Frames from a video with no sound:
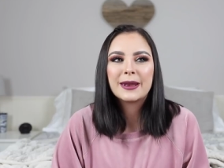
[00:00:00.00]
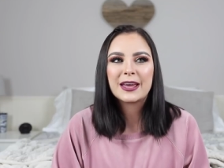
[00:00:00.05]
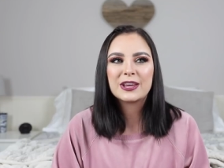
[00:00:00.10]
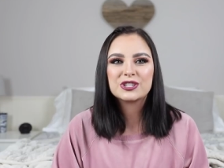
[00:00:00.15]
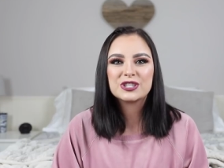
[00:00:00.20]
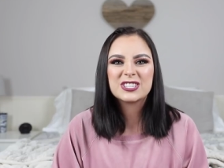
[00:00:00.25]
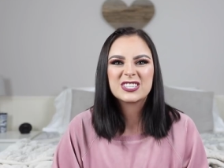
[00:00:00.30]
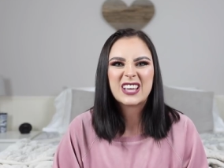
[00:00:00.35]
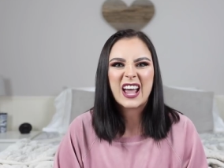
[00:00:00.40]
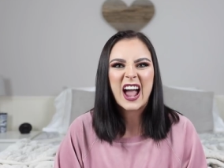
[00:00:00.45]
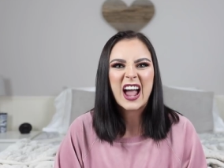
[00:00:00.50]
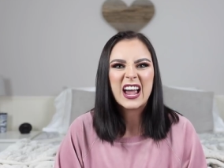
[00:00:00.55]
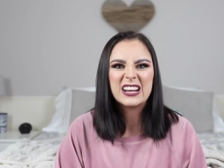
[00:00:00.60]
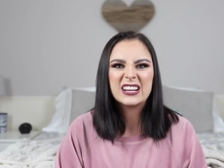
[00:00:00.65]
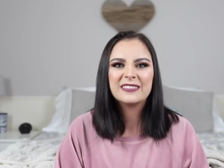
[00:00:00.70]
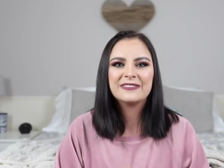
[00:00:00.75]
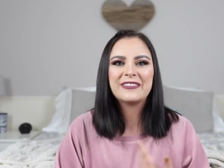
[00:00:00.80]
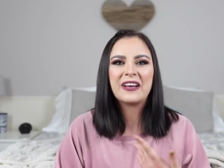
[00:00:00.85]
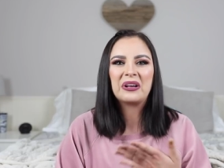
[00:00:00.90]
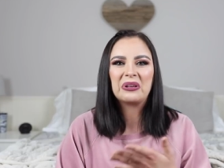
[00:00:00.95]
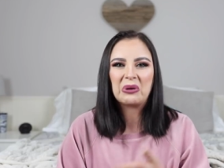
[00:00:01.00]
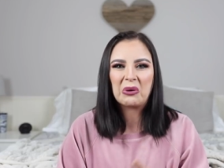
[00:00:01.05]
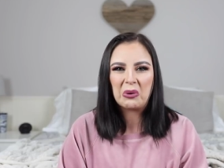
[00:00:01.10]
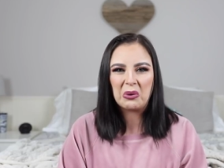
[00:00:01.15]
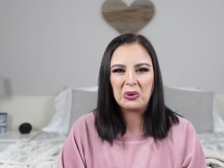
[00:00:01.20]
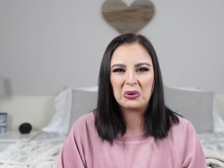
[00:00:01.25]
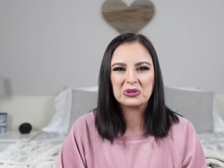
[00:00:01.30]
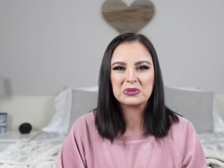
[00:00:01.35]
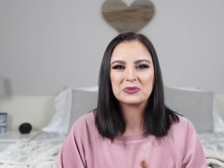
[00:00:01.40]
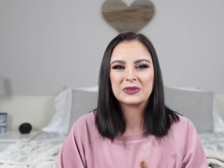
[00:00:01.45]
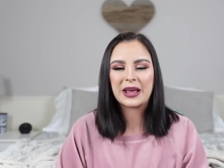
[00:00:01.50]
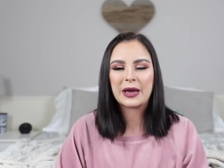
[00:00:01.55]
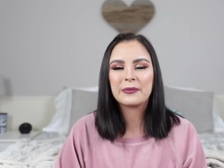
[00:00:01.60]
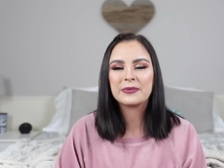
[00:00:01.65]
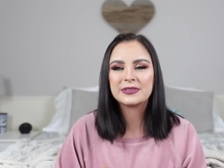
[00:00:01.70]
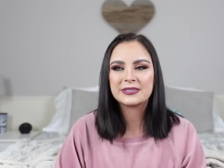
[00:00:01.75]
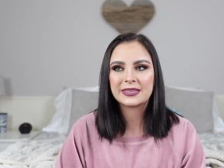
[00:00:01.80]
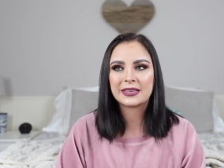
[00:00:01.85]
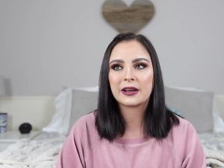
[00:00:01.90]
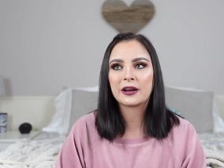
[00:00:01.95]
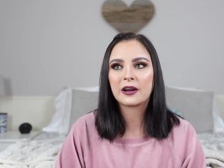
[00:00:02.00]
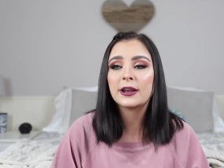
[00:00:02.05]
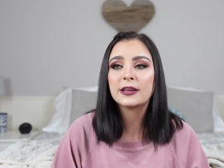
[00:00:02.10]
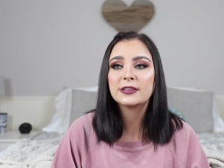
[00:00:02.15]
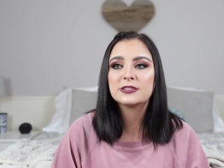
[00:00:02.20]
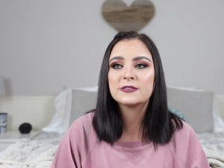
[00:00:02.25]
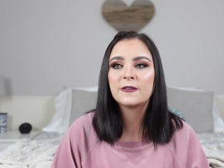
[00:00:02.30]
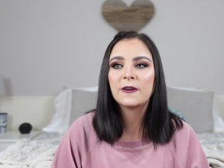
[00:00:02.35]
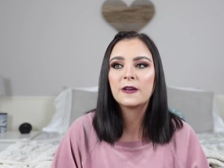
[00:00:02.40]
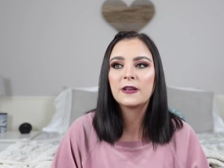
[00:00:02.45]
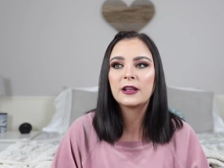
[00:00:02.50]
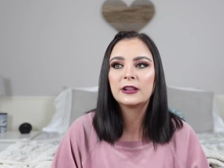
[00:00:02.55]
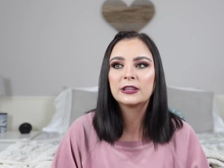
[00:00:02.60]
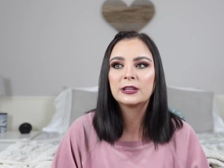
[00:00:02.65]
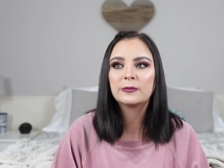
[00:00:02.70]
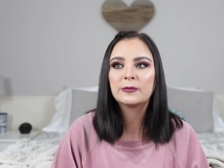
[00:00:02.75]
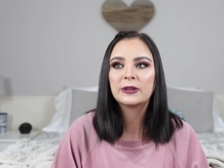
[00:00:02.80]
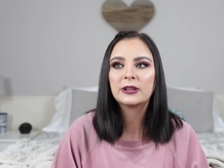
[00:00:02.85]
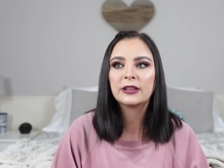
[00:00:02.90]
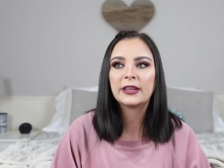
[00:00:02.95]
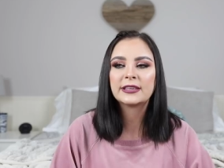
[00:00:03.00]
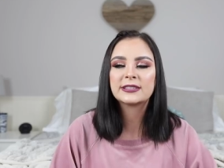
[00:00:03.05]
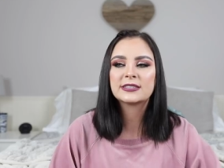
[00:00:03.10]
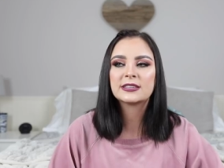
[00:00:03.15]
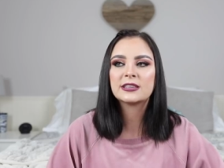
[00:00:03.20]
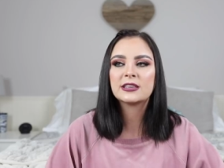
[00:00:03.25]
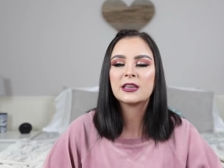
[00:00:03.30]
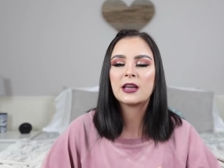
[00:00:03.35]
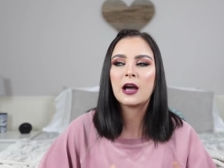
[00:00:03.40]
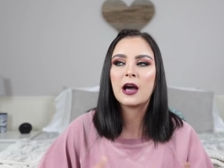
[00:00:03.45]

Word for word: but I just kind of felt old when I was there, and I felt a little bit less